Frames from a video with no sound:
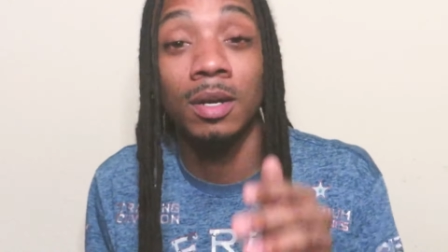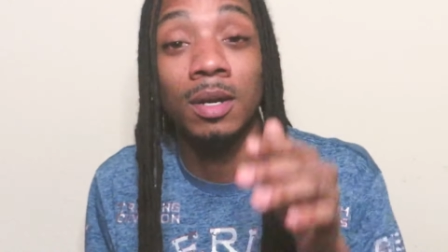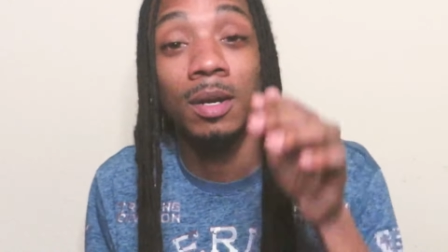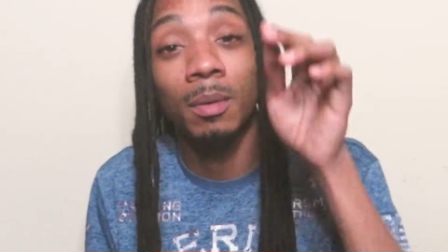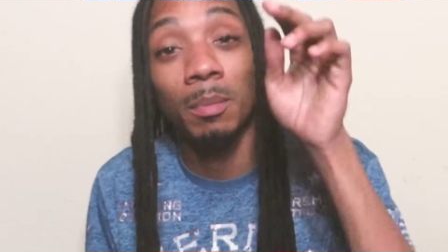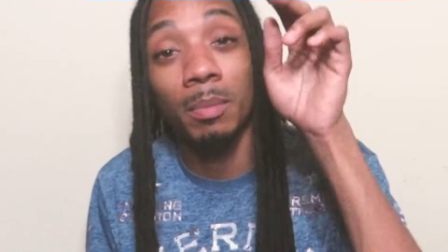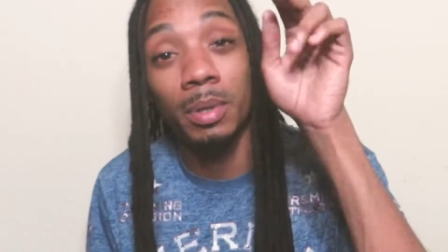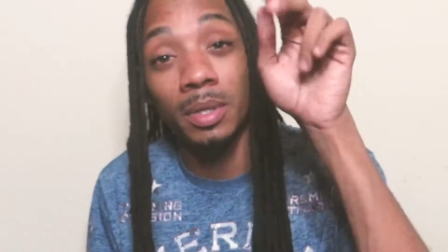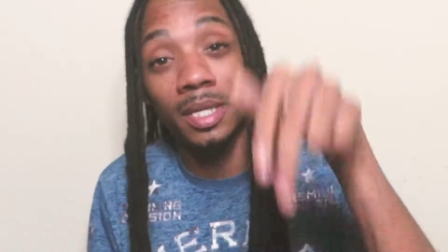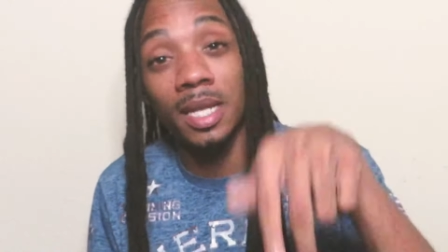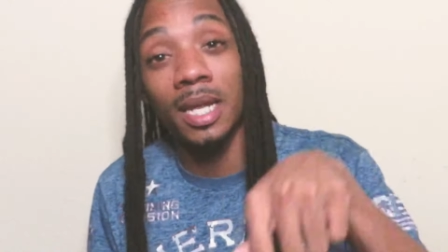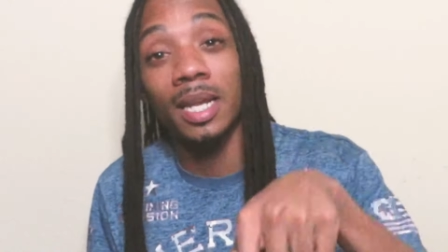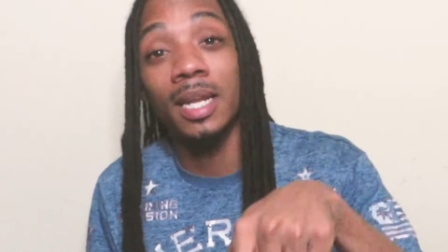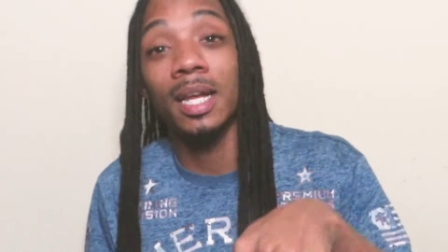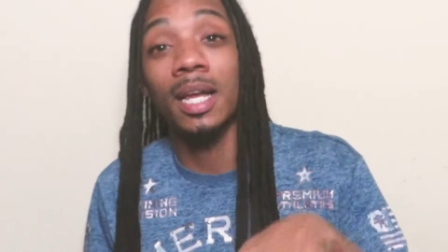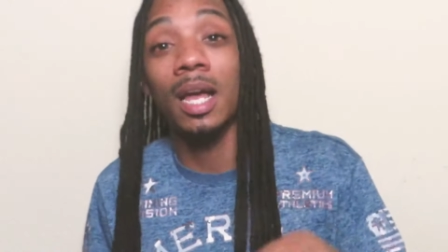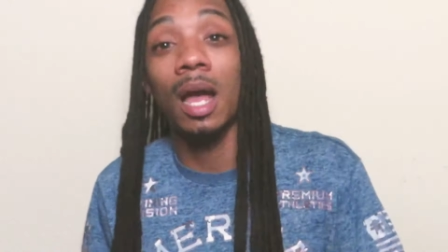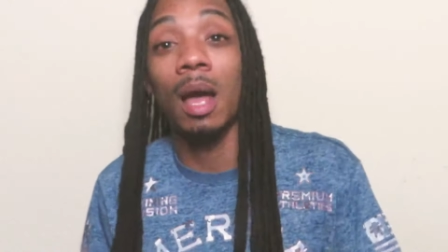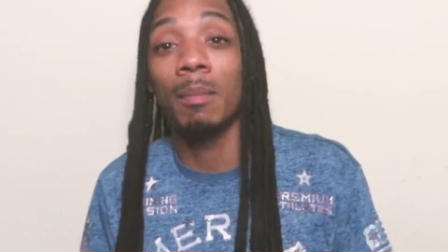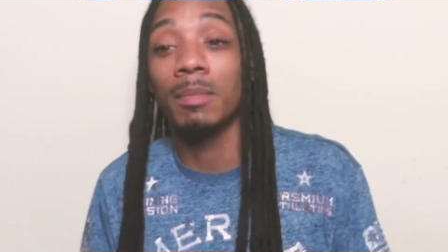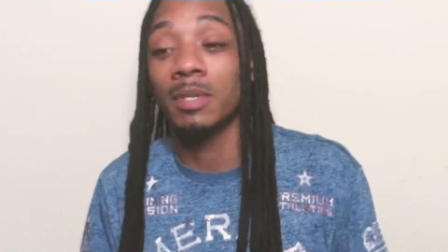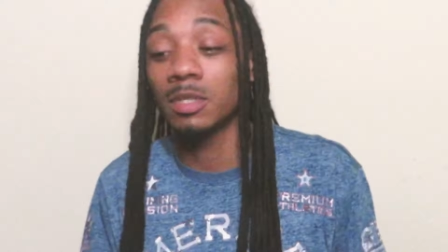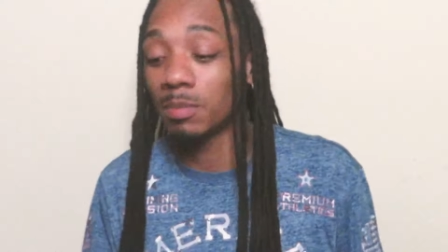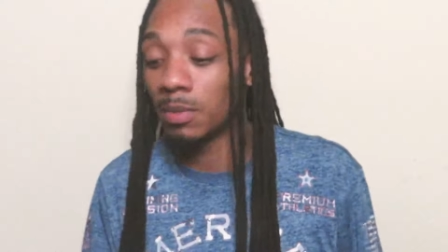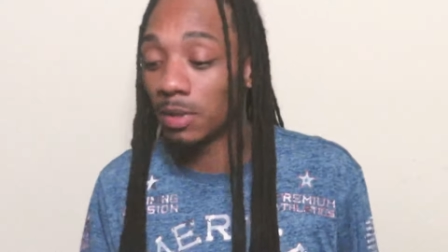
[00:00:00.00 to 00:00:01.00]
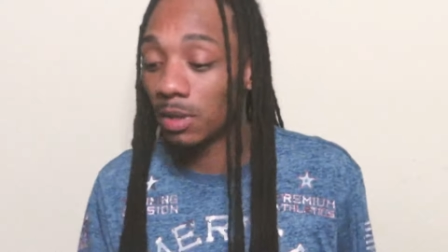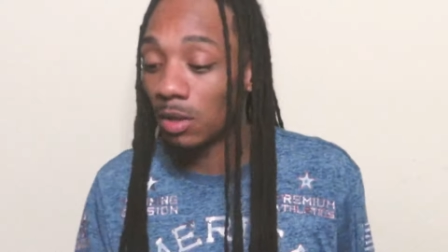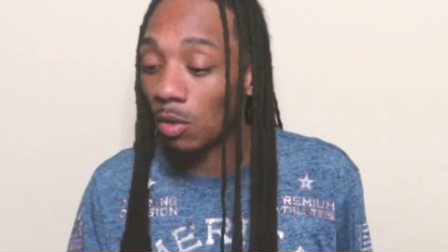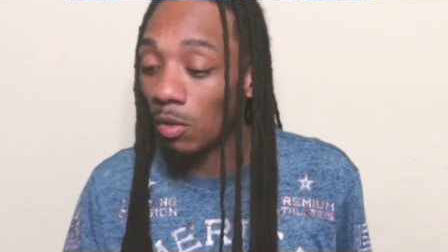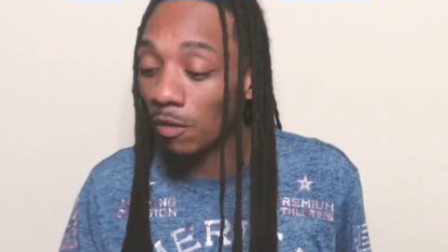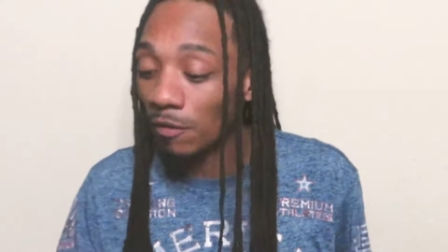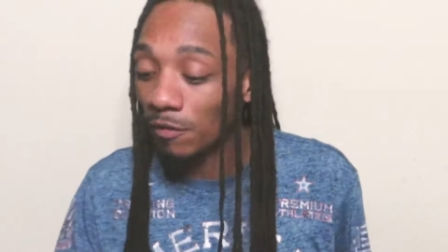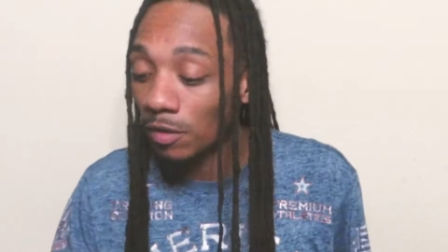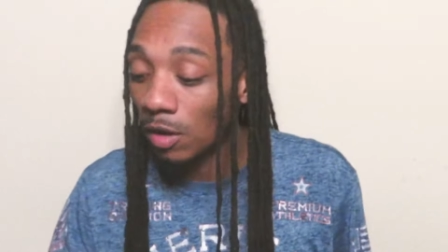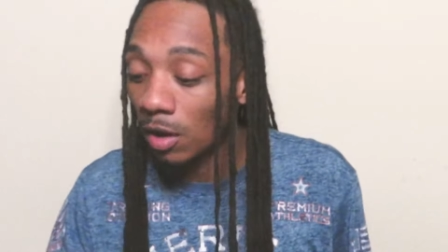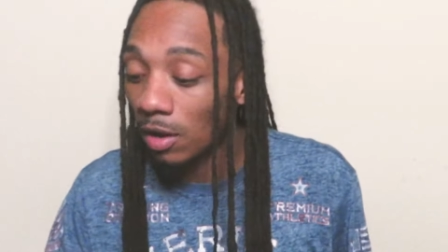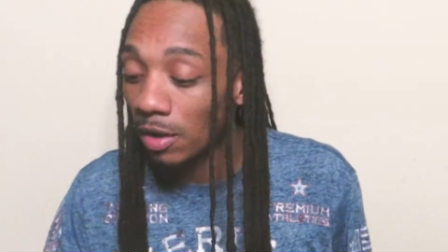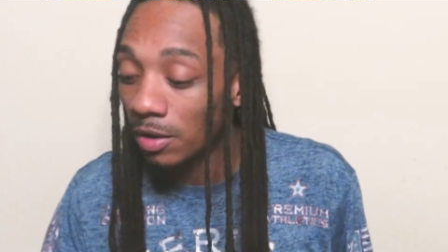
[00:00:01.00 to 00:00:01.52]
Put that in the comments below
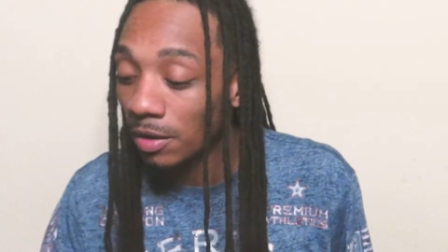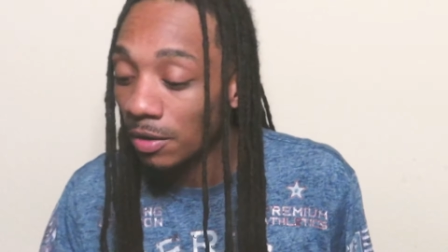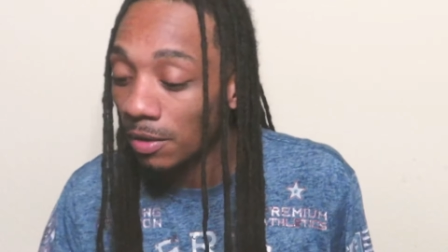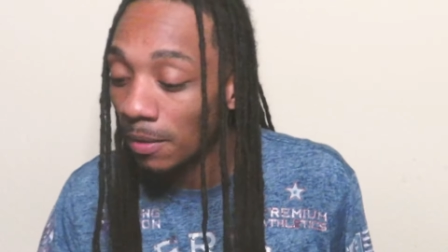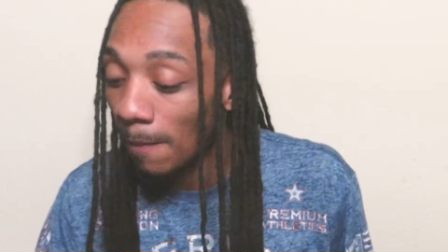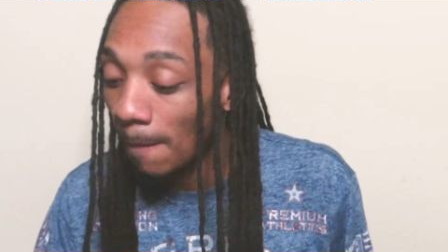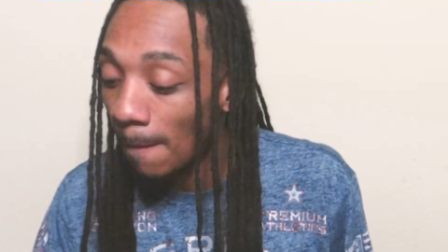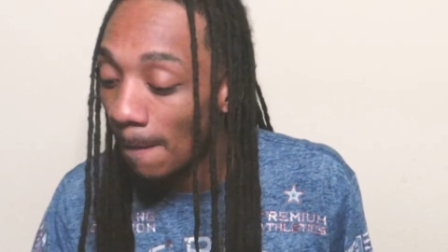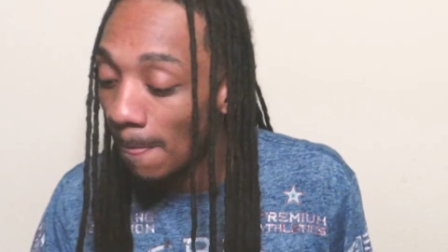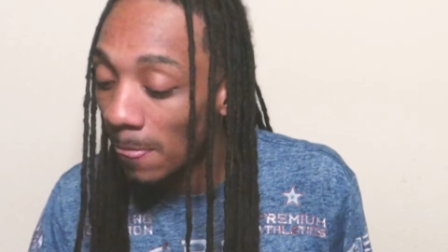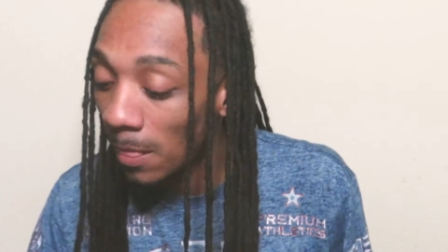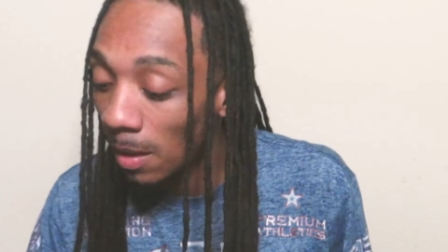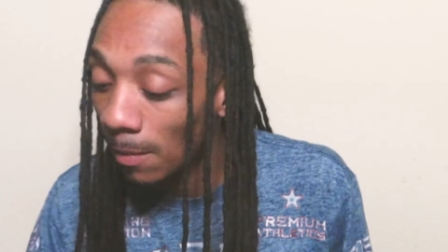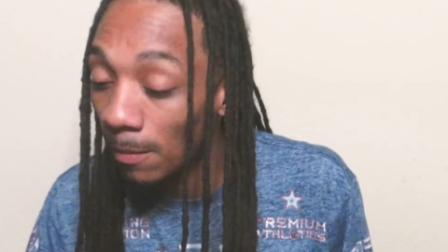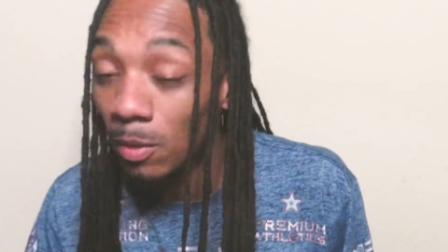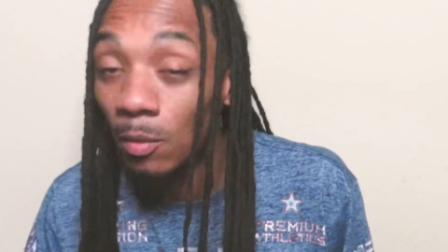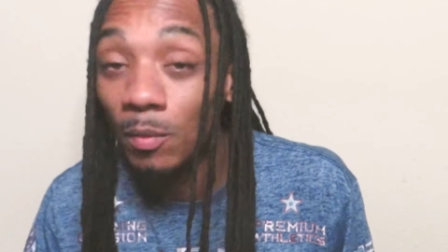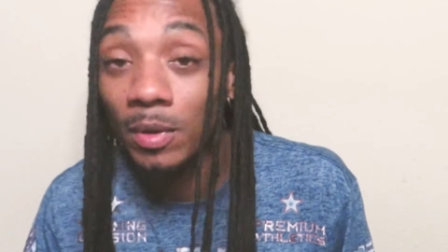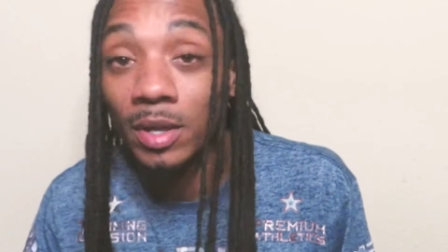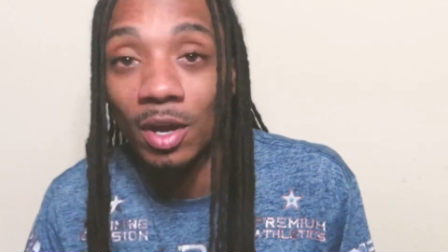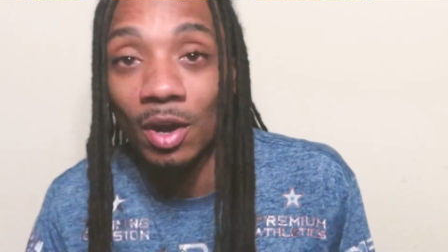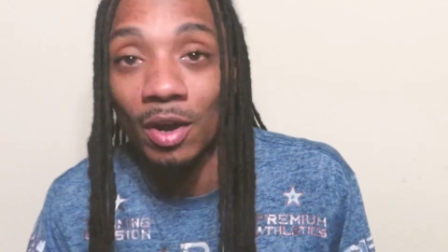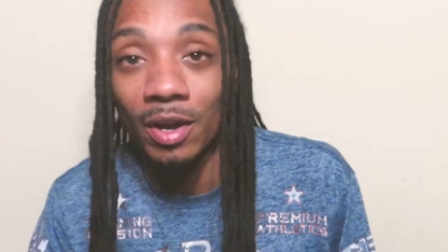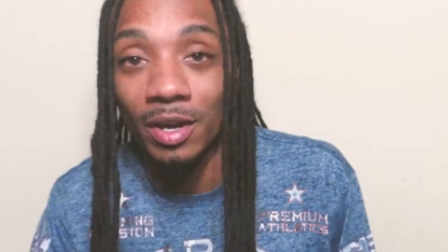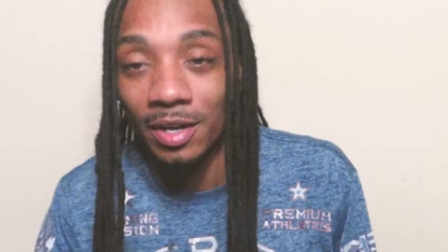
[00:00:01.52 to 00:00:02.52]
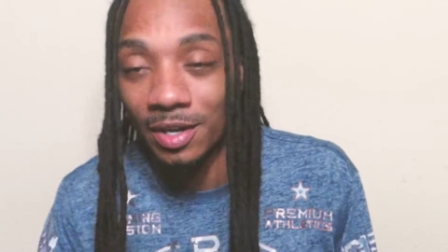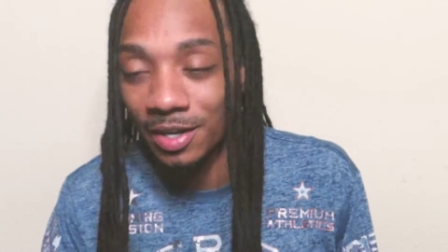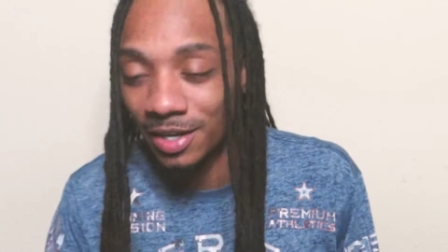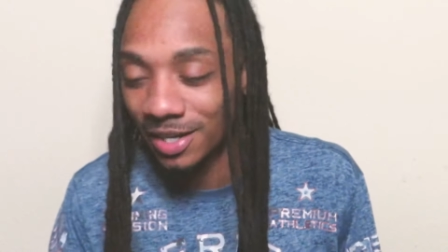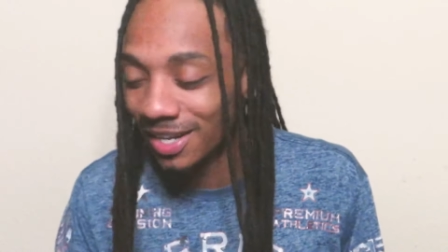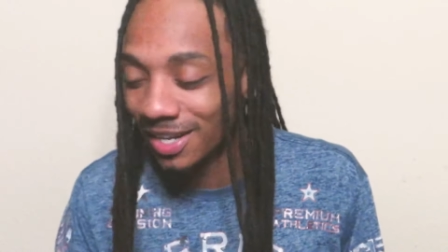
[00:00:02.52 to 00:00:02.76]
if y'all hear it. I mean, when y'all hear it.